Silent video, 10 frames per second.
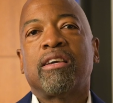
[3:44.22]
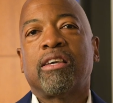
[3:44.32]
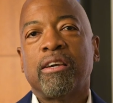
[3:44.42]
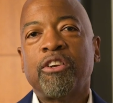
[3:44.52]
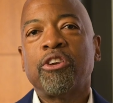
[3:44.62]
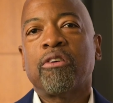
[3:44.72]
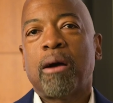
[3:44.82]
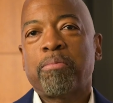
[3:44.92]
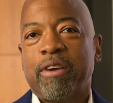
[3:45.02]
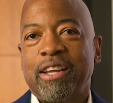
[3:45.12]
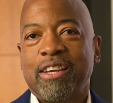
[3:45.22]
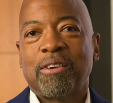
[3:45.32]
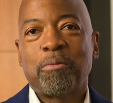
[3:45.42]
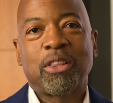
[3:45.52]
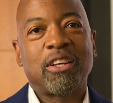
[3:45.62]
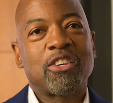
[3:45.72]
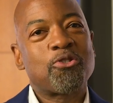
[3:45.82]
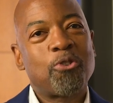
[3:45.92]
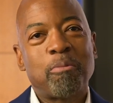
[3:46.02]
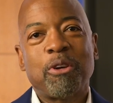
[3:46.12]
Given you're operating within a
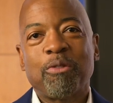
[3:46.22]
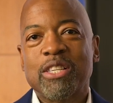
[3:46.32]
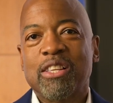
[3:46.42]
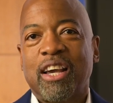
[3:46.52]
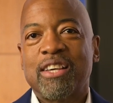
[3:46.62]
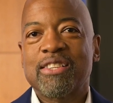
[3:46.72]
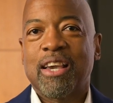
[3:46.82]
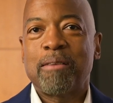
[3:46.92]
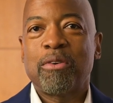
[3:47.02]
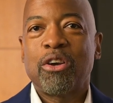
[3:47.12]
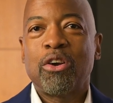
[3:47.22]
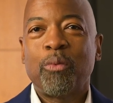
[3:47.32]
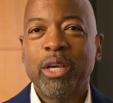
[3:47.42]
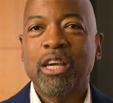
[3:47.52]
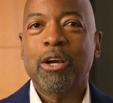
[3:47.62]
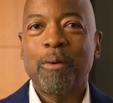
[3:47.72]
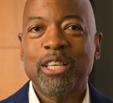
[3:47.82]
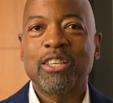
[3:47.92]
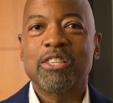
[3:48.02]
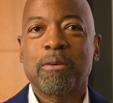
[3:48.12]
stormy risk landscape, we get
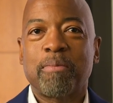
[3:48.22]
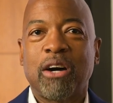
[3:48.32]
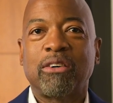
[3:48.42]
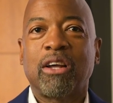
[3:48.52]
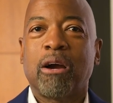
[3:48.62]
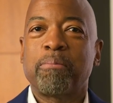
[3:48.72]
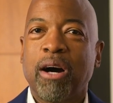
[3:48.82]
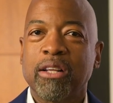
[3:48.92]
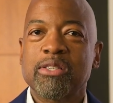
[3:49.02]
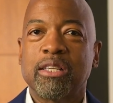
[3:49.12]
questions about our policy